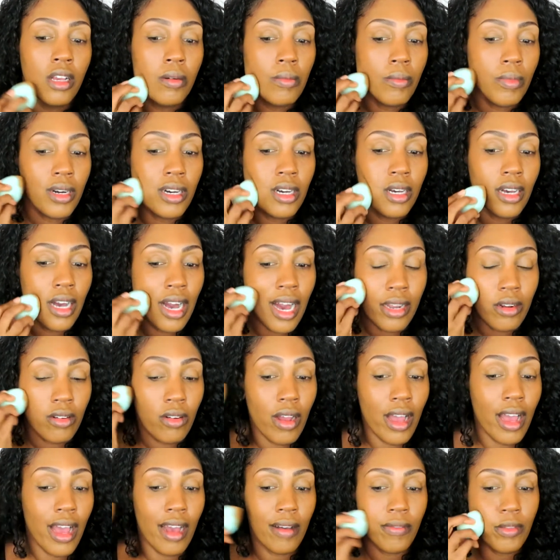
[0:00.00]
but I don't
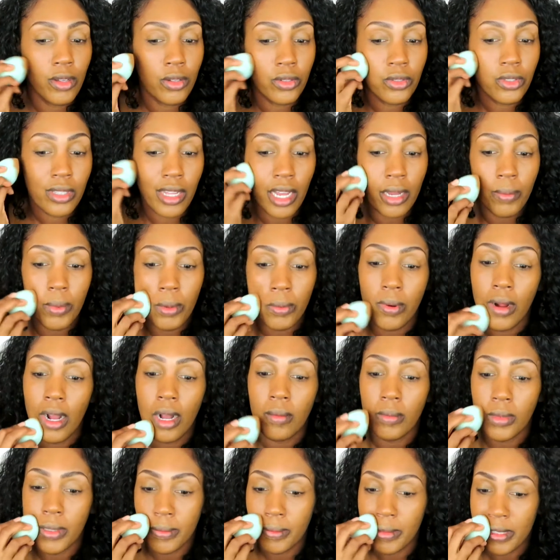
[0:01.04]
have those type of
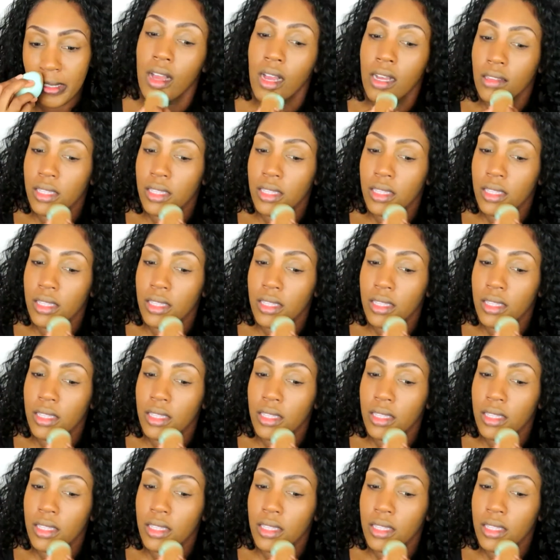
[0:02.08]
problems.